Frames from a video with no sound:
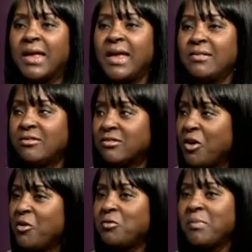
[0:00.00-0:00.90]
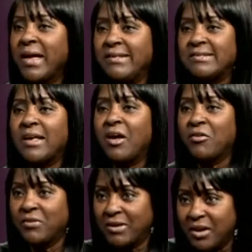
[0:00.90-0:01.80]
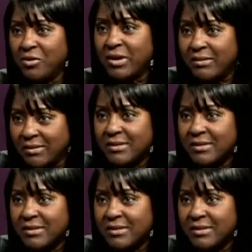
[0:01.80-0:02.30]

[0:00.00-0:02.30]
And sewed myself, literally,